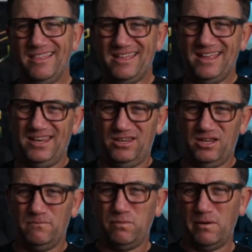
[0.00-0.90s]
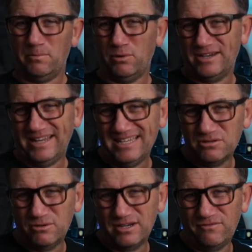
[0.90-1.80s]
then you could probably put it
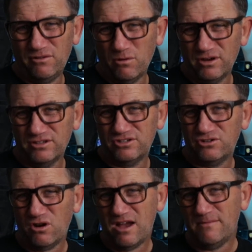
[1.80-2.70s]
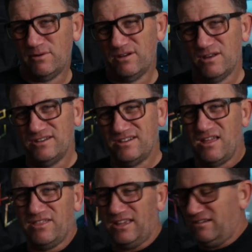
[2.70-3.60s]
into it if you wanted to try it, but I
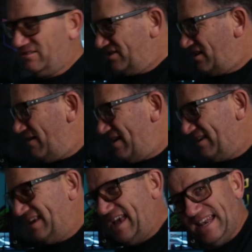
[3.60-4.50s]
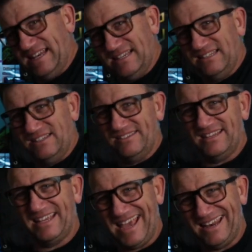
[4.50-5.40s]
don't think I'd just go out and get it just to
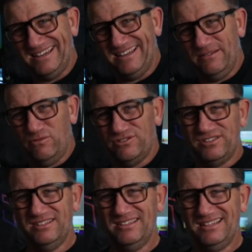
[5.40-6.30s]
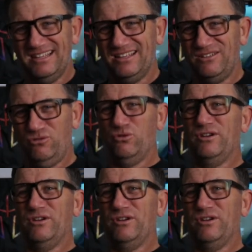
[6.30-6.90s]
get it. It wasn't good